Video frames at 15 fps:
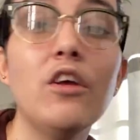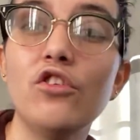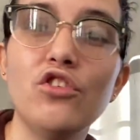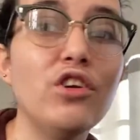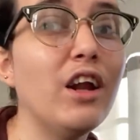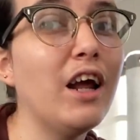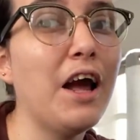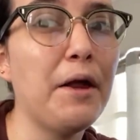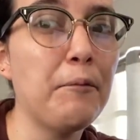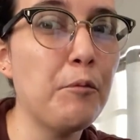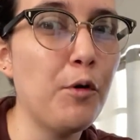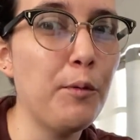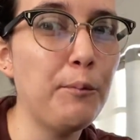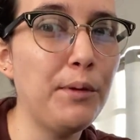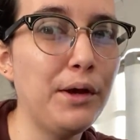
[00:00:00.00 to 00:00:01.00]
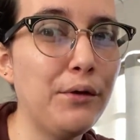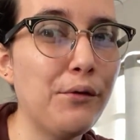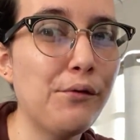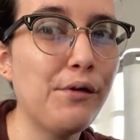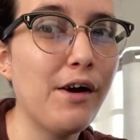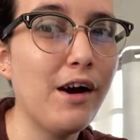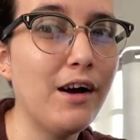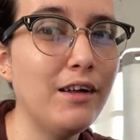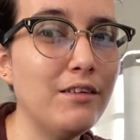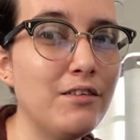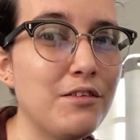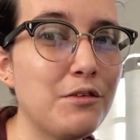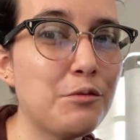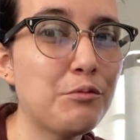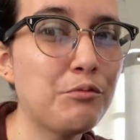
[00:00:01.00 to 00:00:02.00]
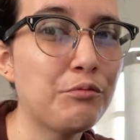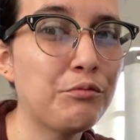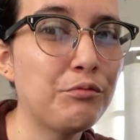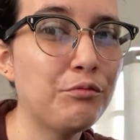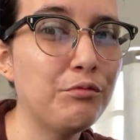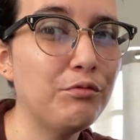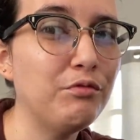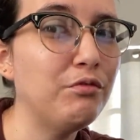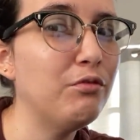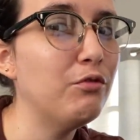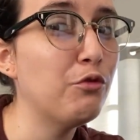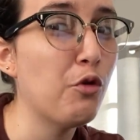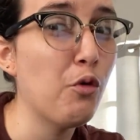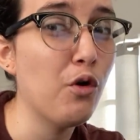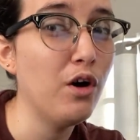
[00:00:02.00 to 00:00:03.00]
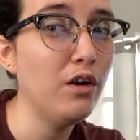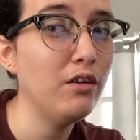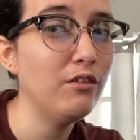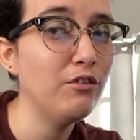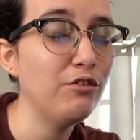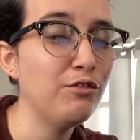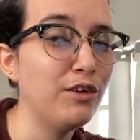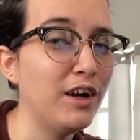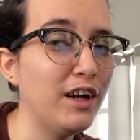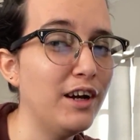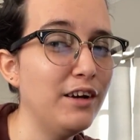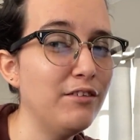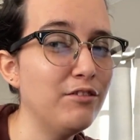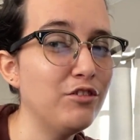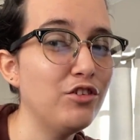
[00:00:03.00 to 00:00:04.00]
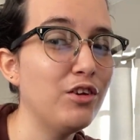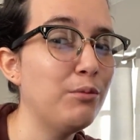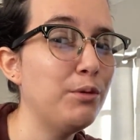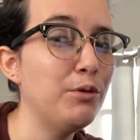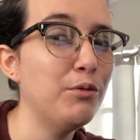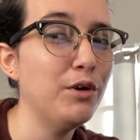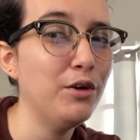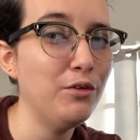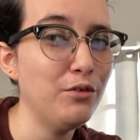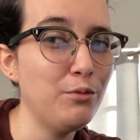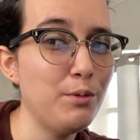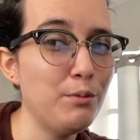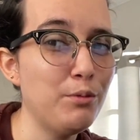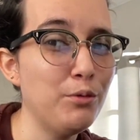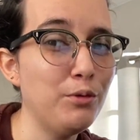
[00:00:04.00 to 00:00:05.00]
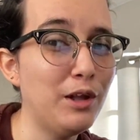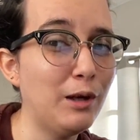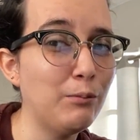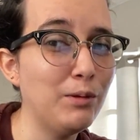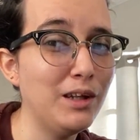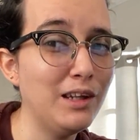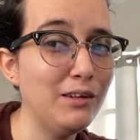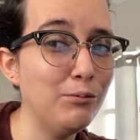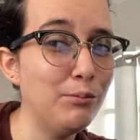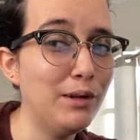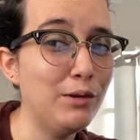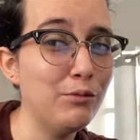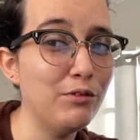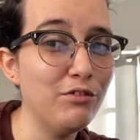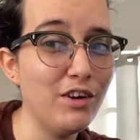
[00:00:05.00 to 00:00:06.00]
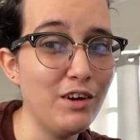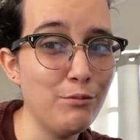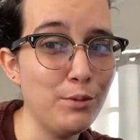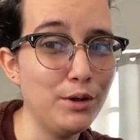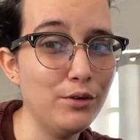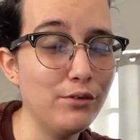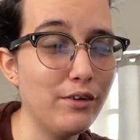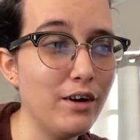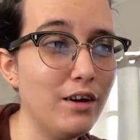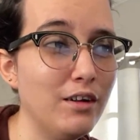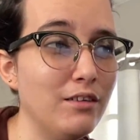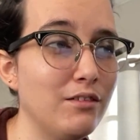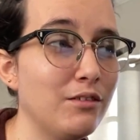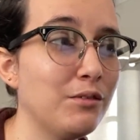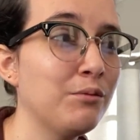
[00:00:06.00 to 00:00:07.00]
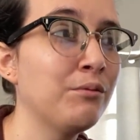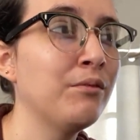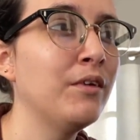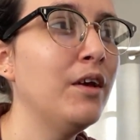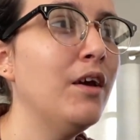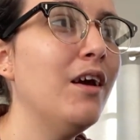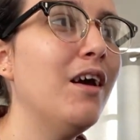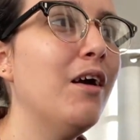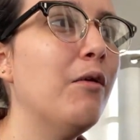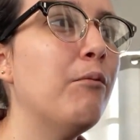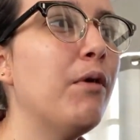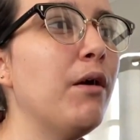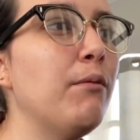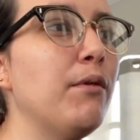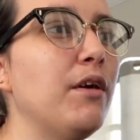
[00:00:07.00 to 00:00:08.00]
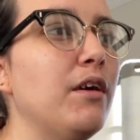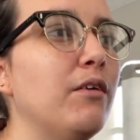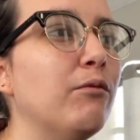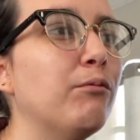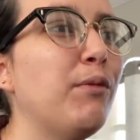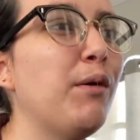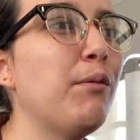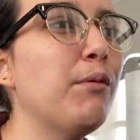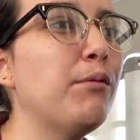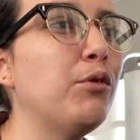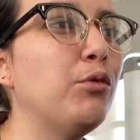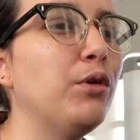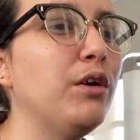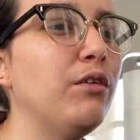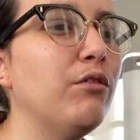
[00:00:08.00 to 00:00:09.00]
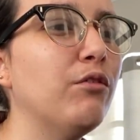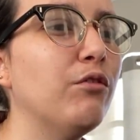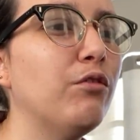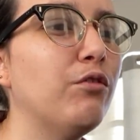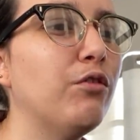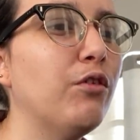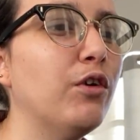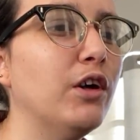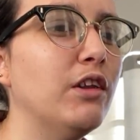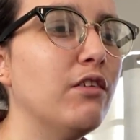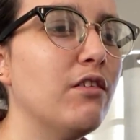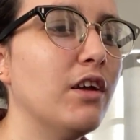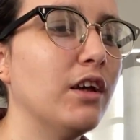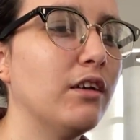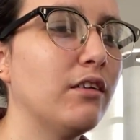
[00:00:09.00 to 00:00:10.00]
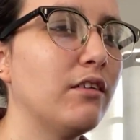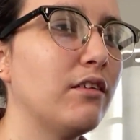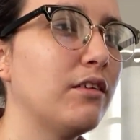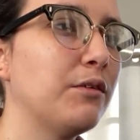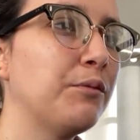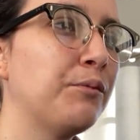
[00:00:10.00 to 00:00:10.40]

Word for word: Should I add more bingo cards? four, five. Should I be one of those people who like play play with five bingo cards? Maybe maybe between four and six.